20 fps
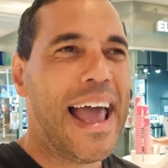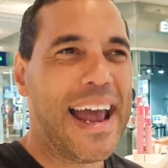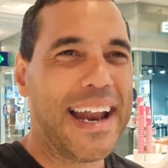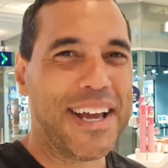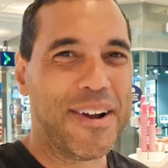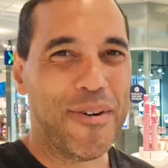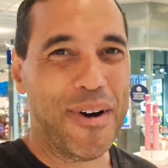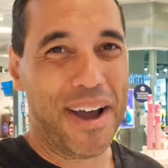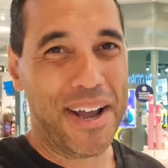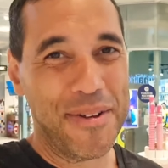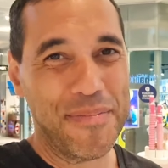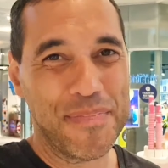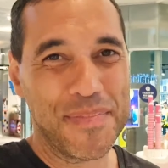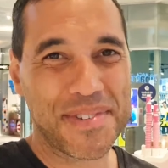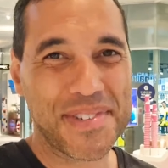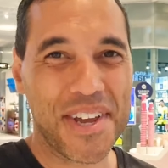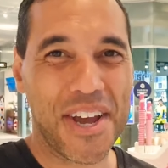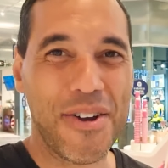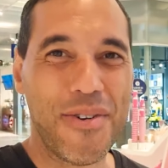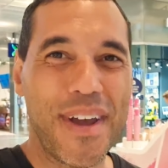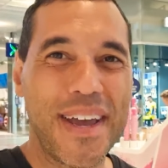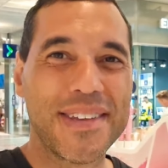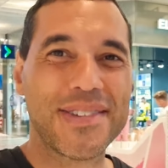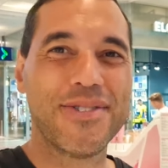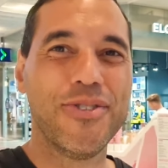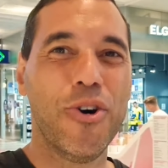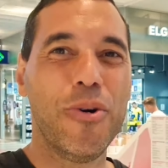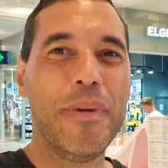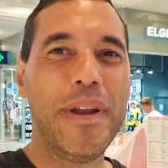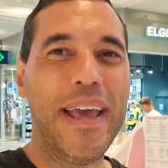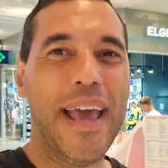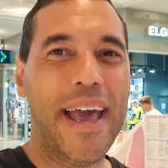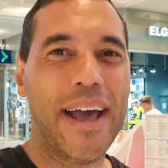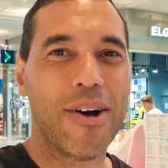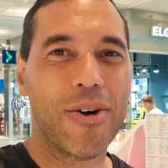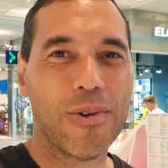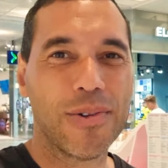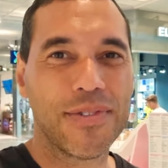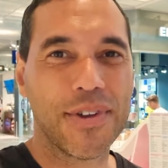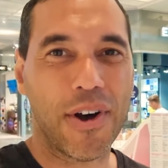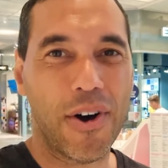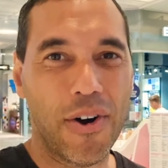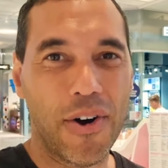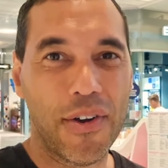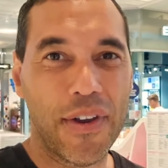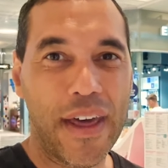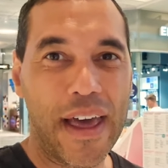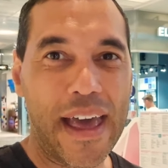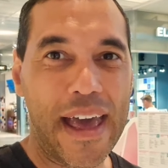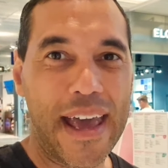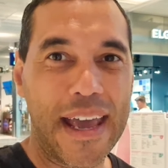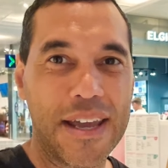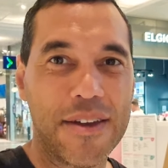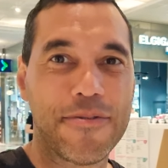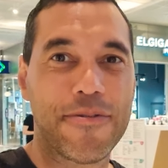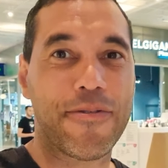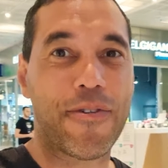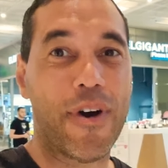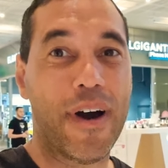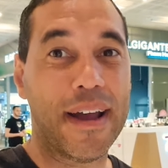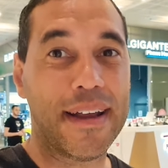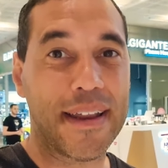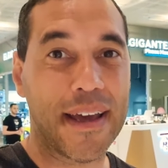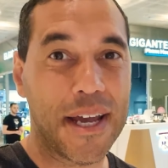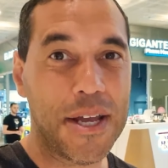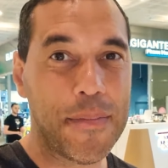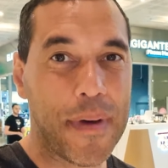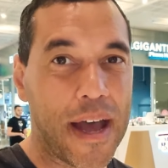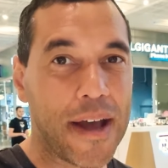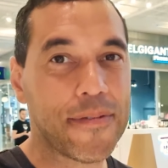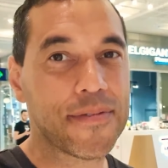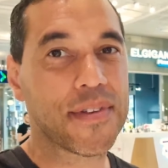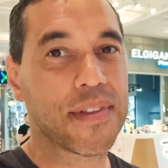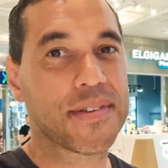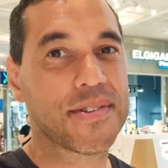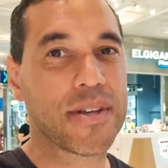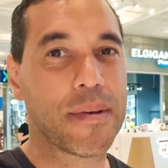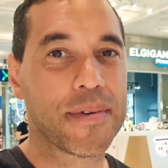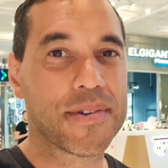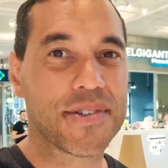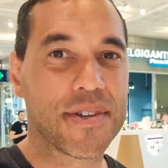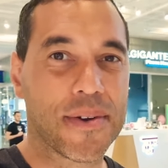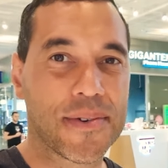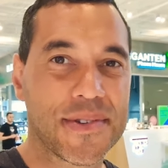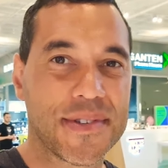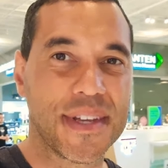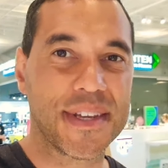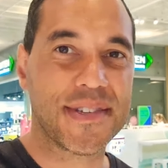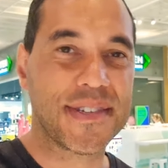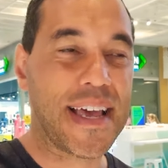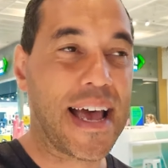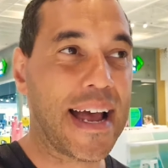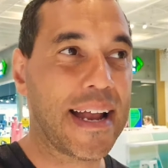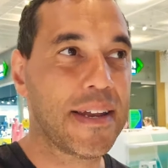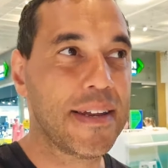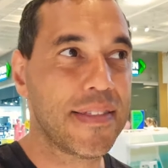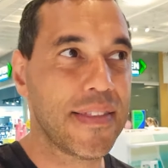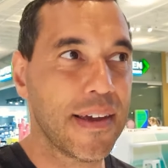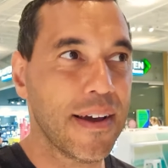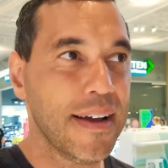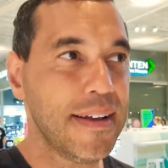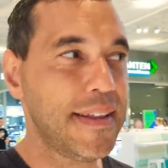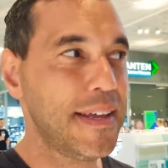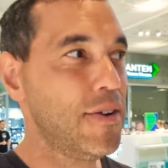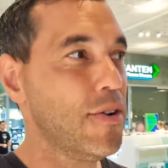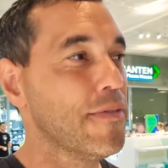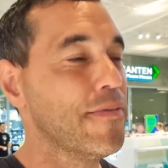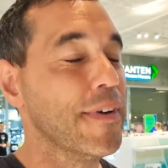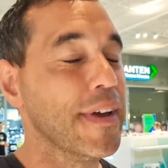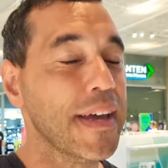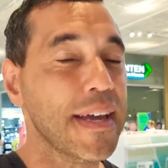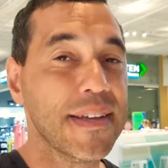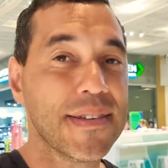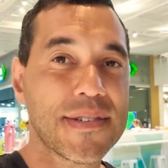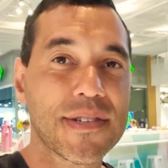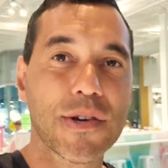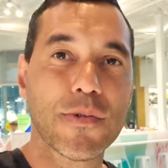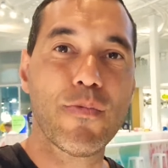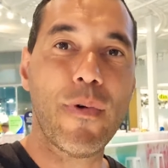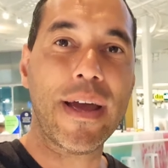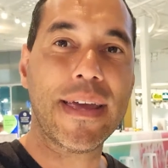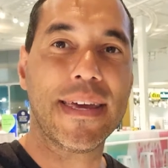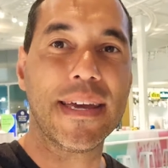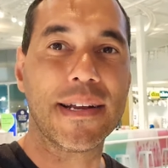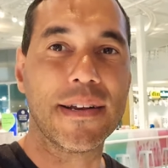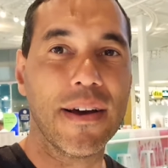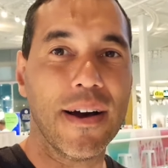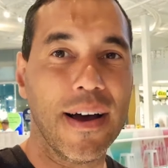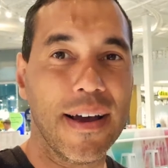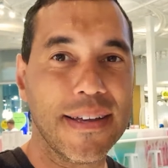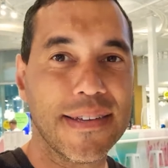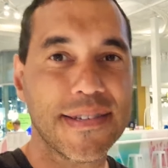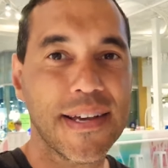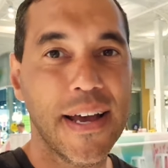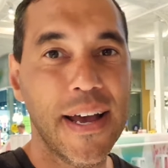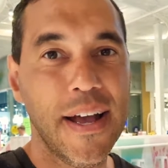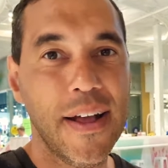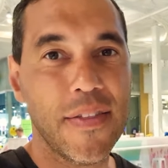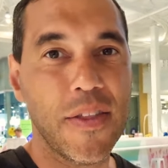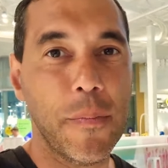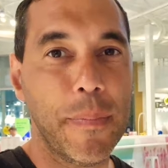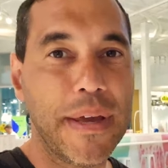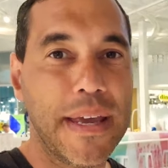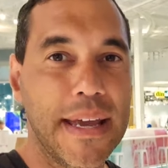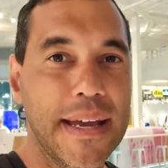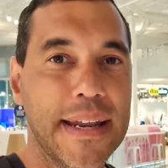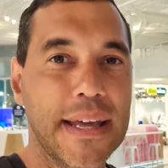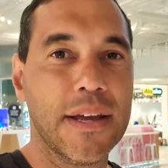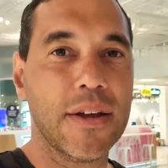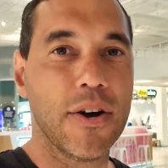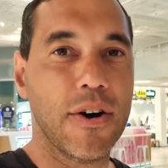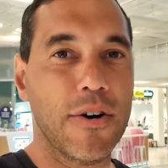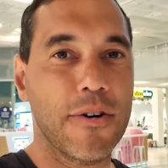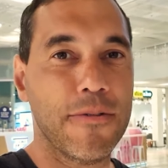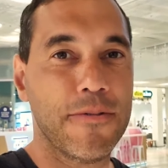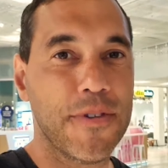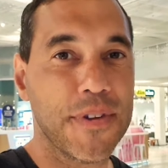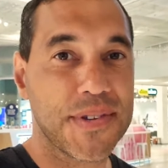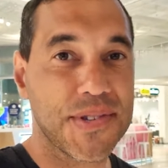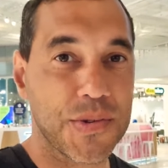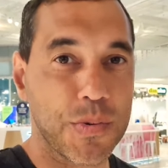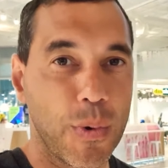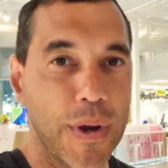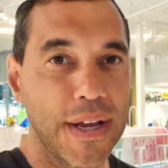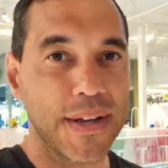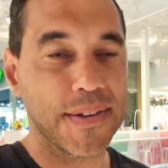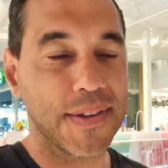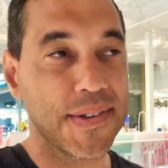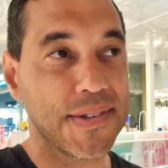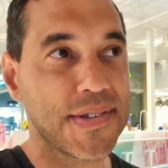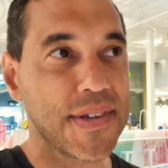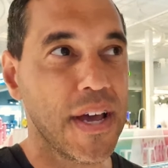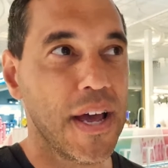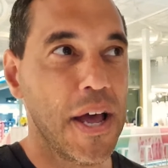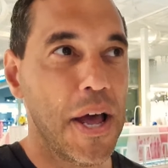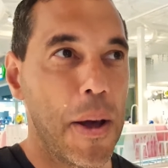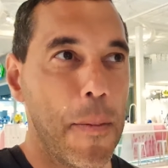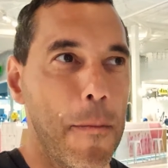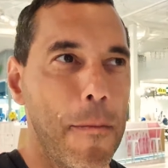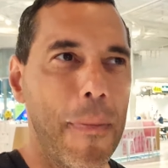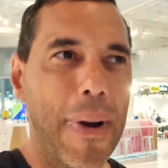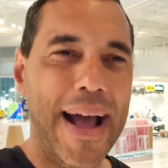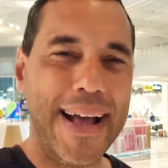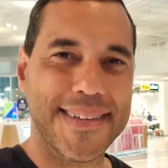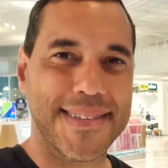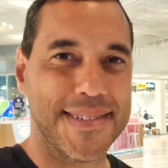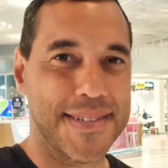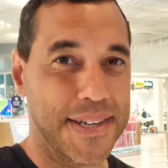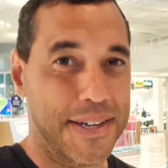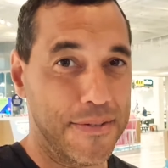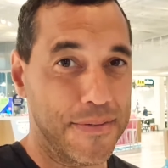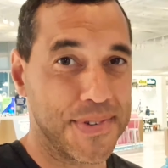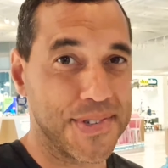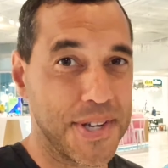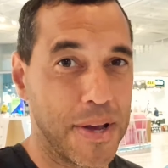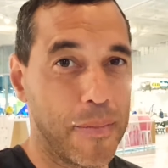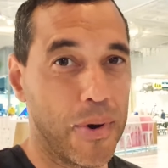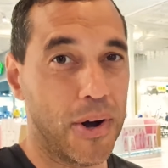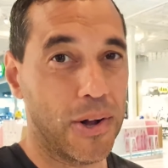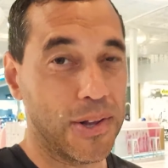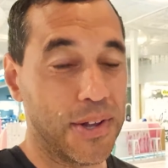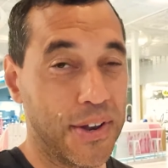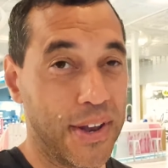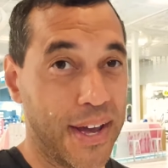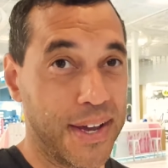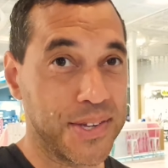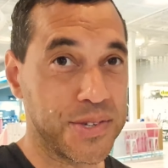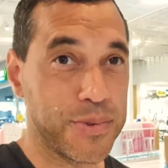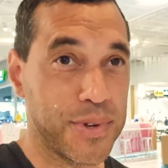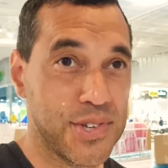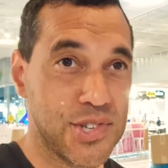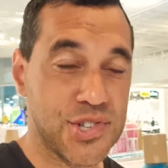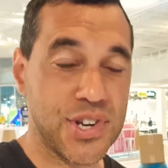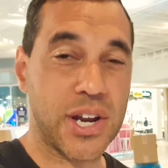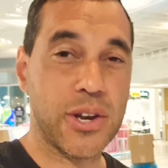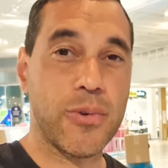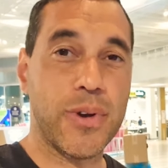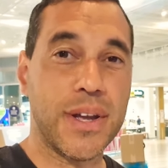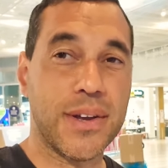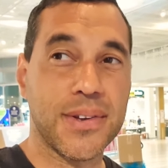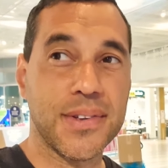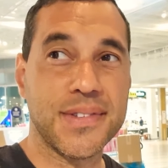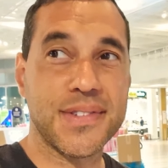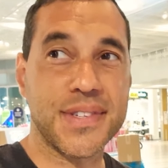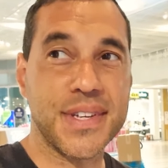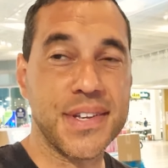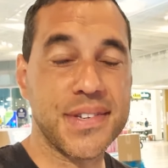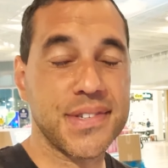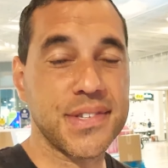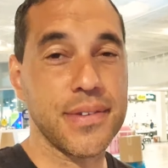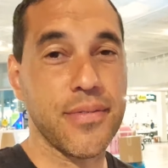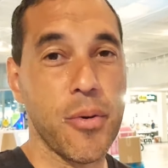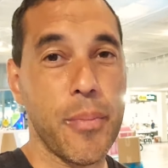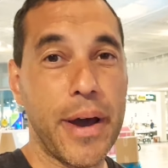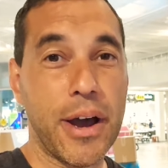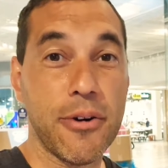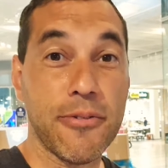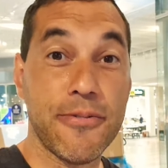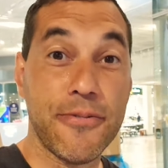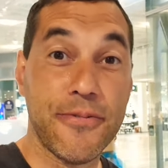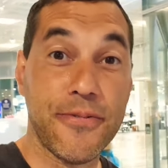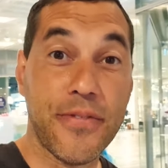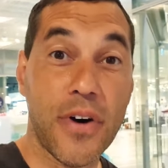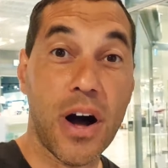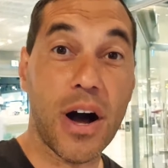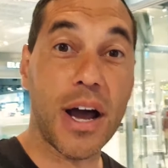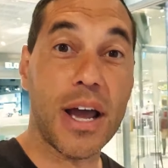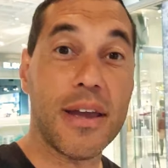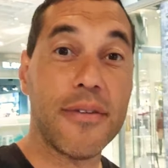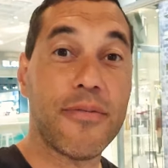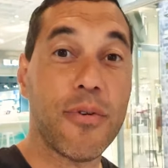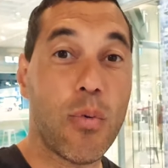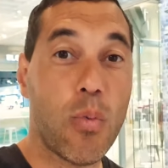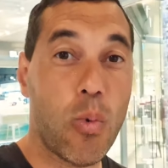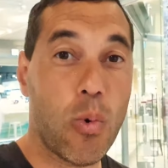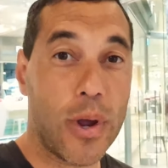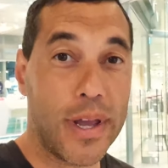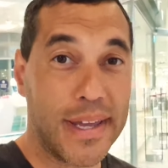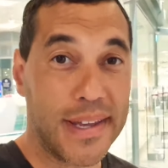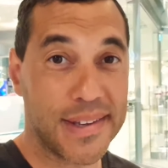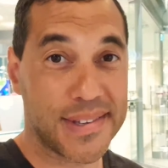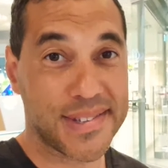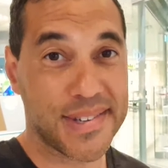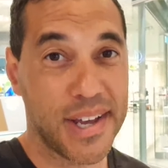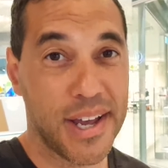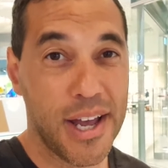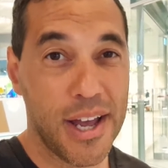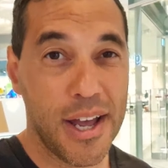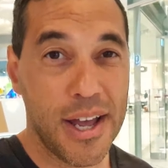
Anyway, so it's normally held on a Friday after the summer solstice, and the idea of it is to recognise the beginning of Sweden's massive summer holidays, which generally consists of about 5 weeks,